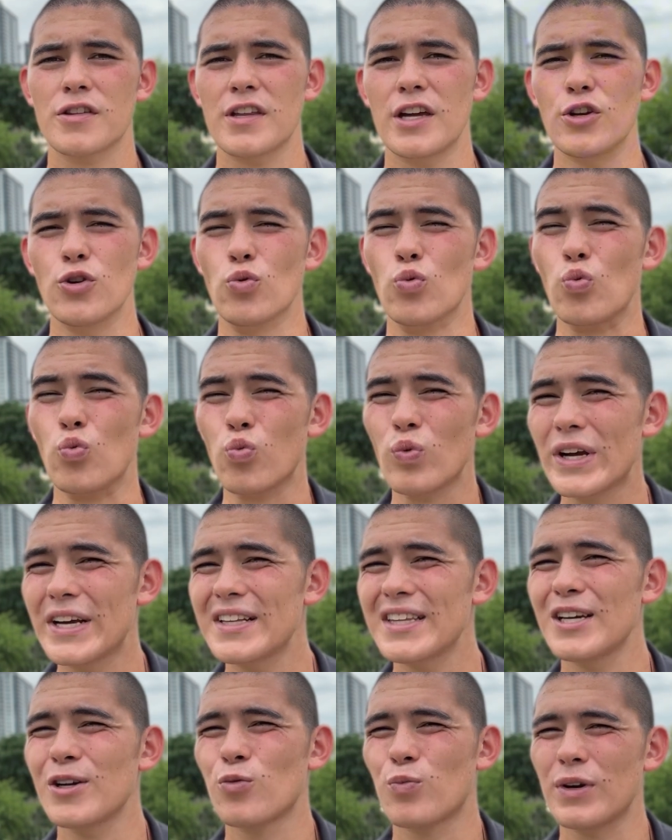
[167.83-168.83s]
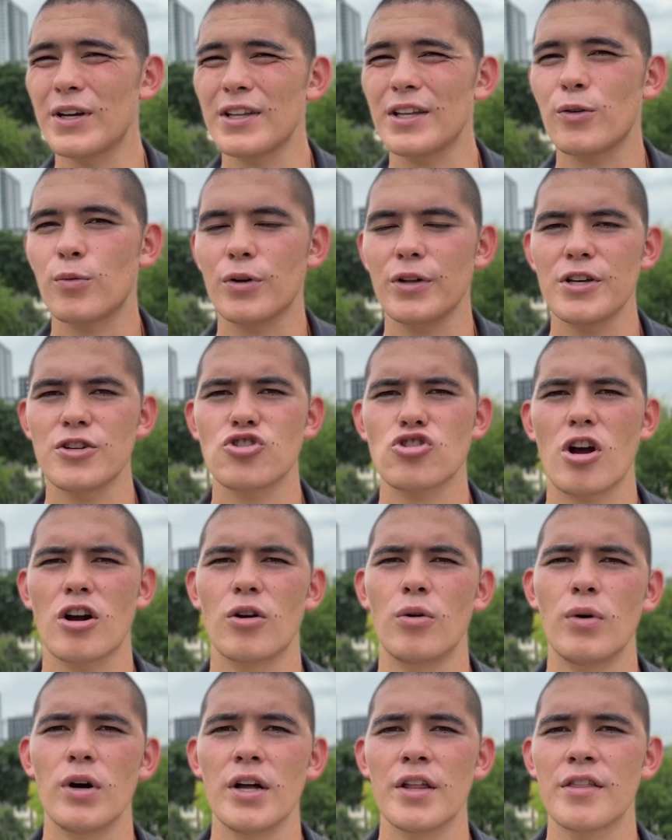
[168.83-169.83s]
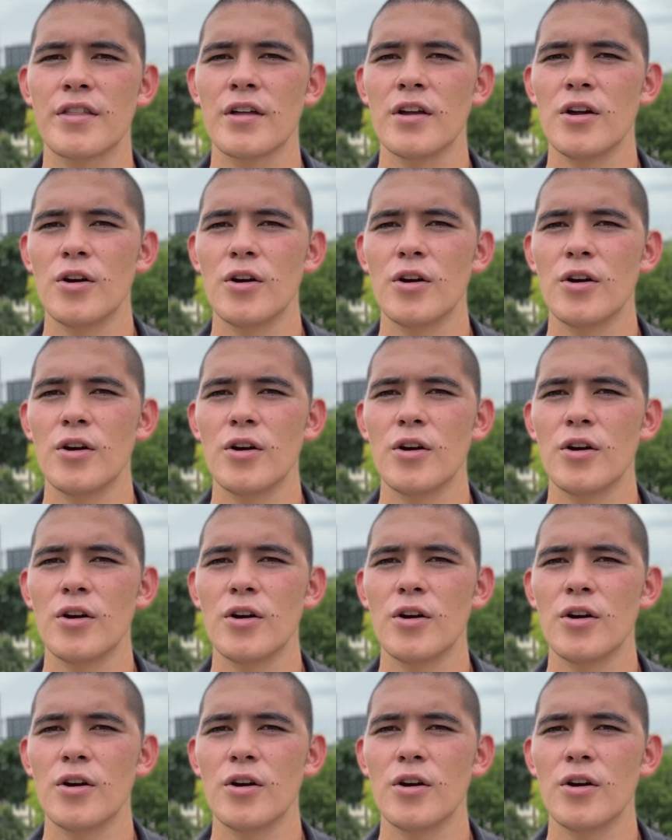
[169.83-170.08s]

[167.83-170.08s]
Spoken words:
that you really, really, really struggle with,